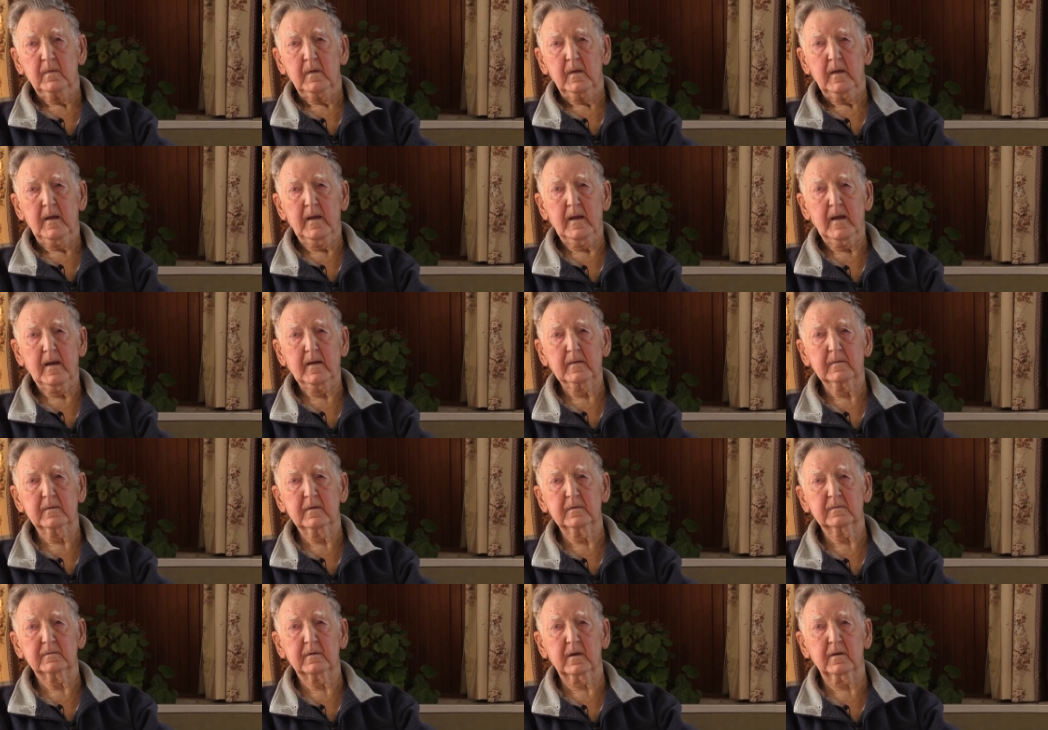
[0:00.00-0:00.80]

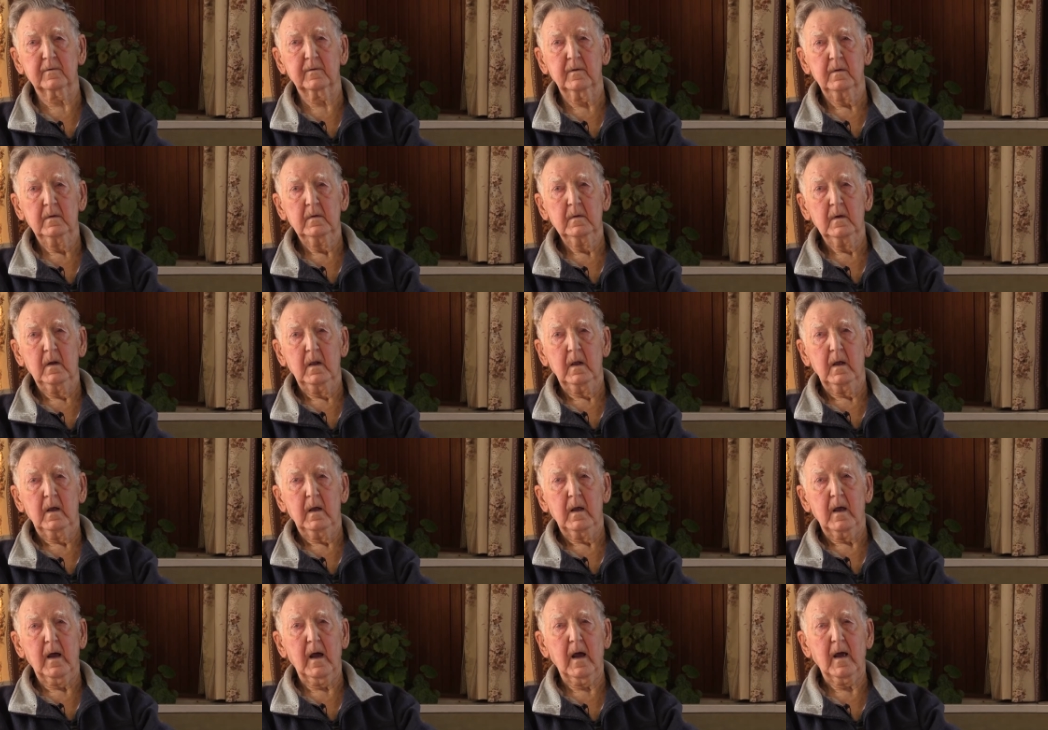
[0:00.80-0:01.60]
And he said,
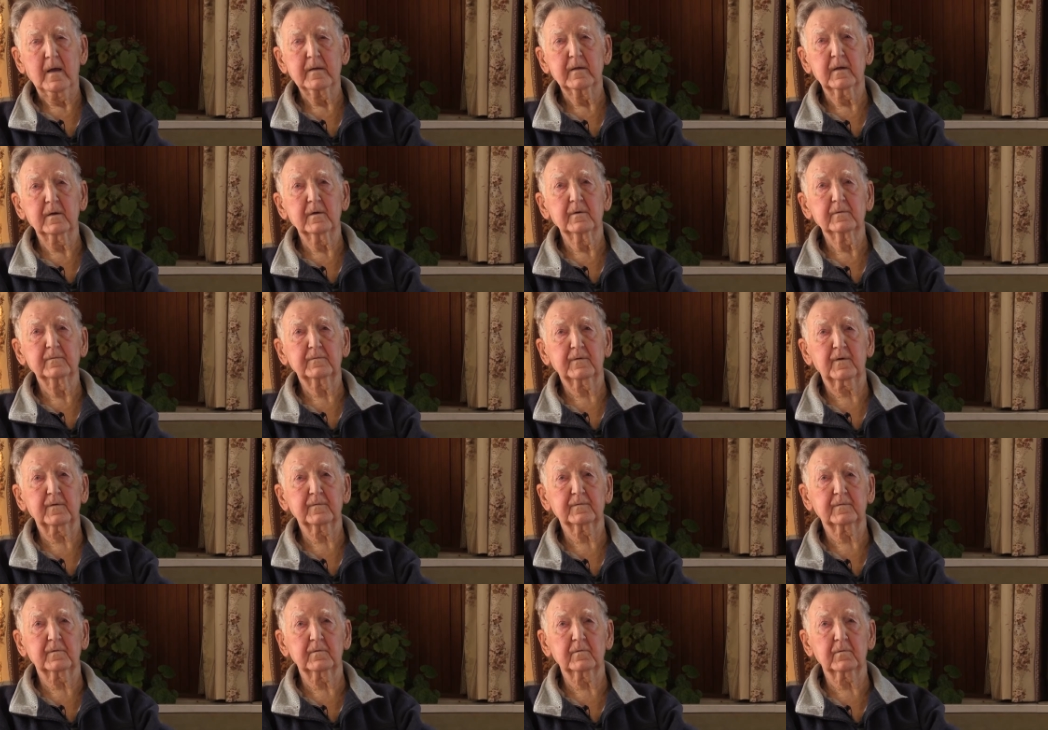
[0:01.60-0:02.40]
are you
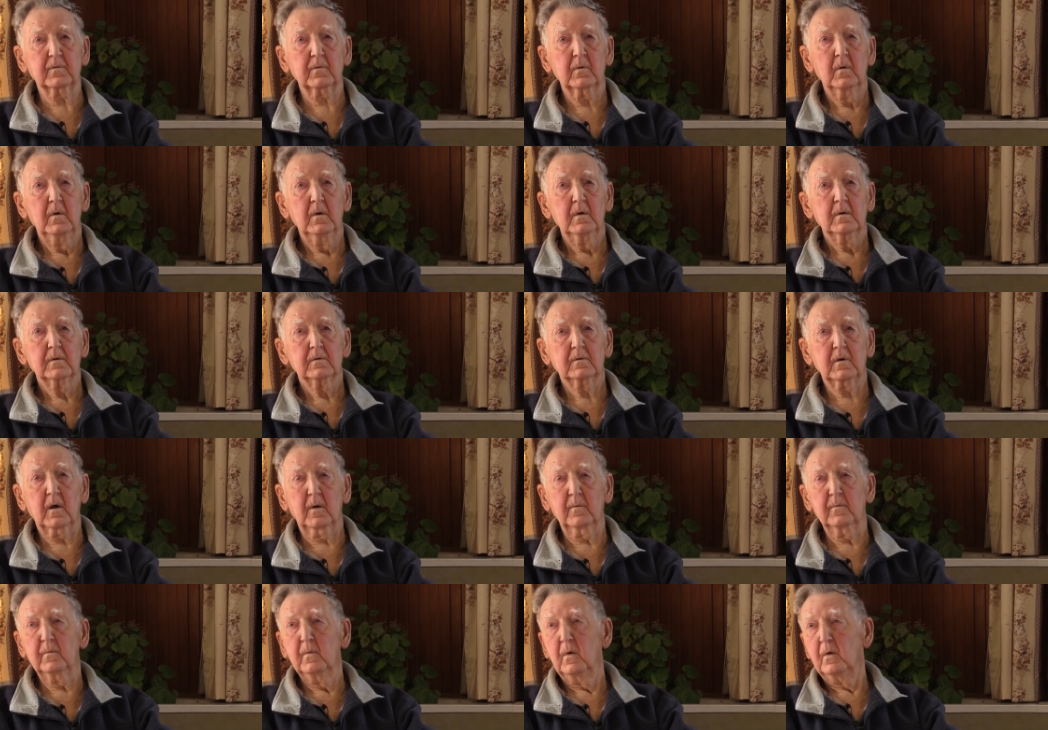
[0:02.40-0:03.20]
interested to
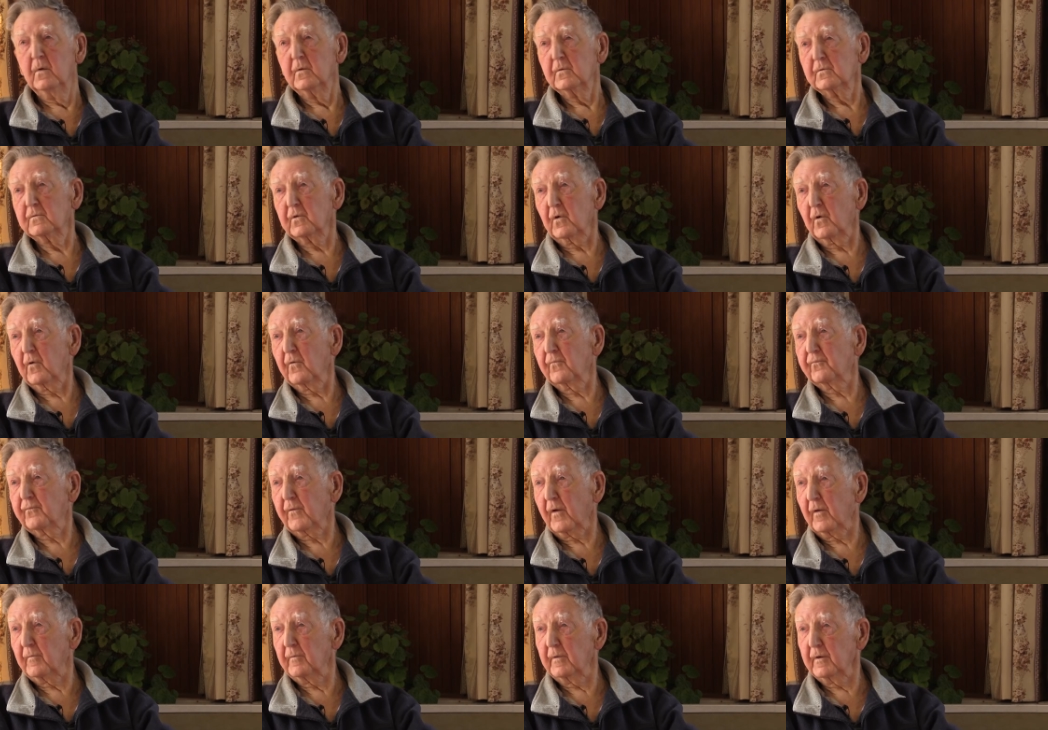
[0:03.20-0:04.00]
come to a
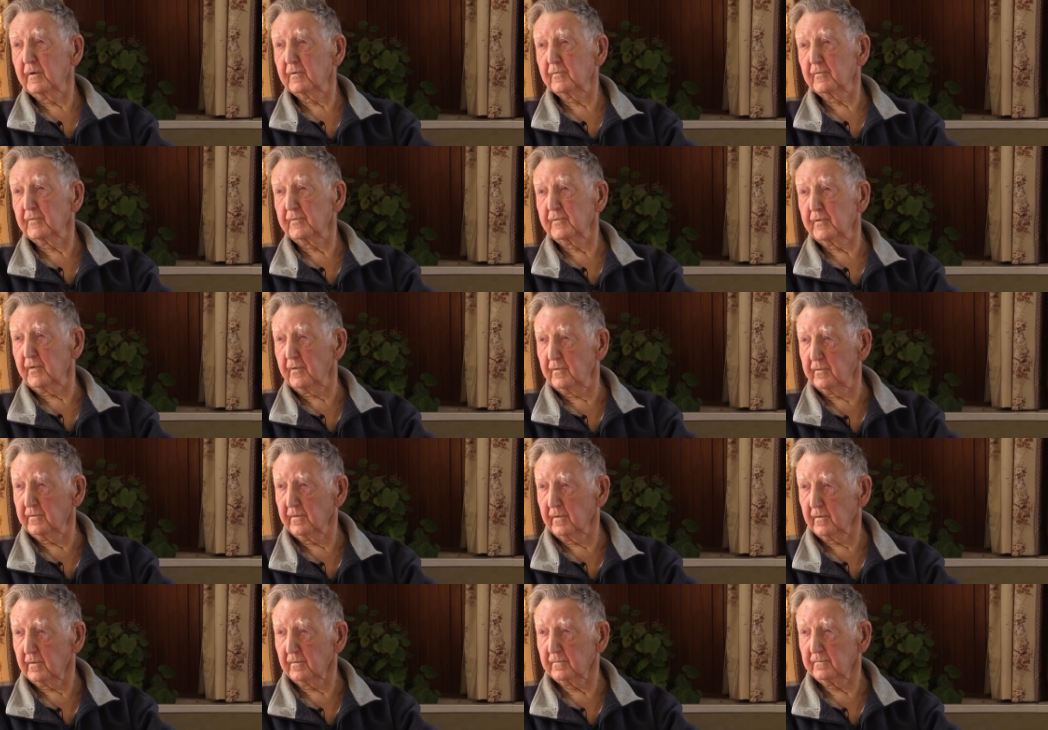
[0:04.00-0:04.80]
family
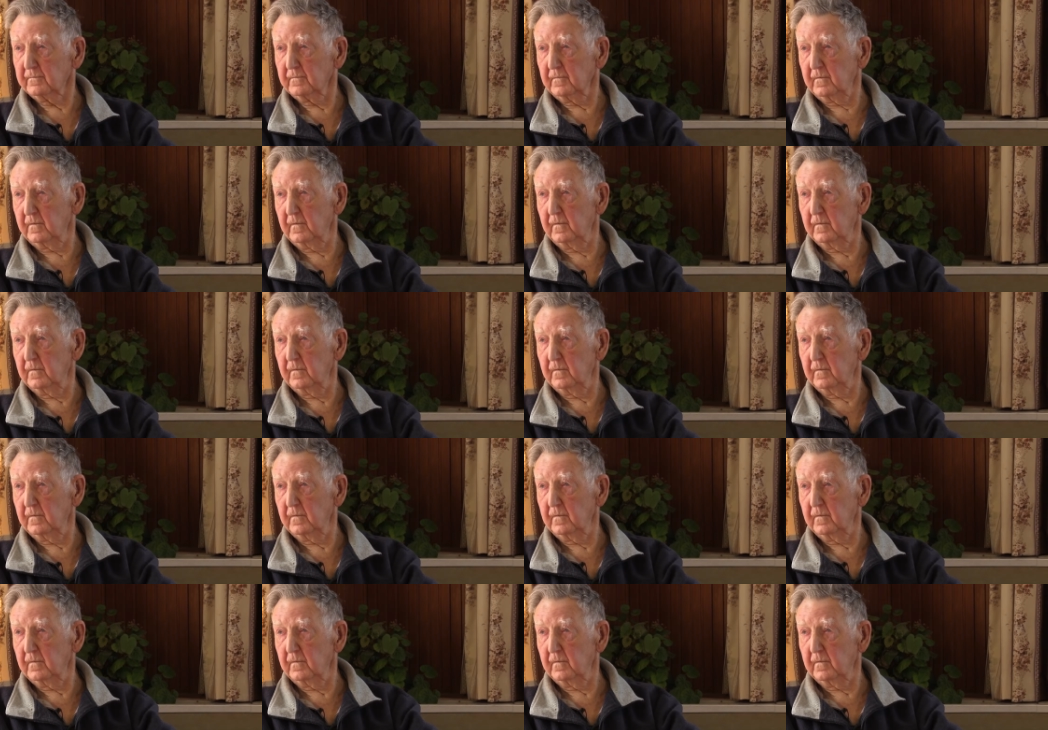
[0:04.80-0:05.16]
reunion?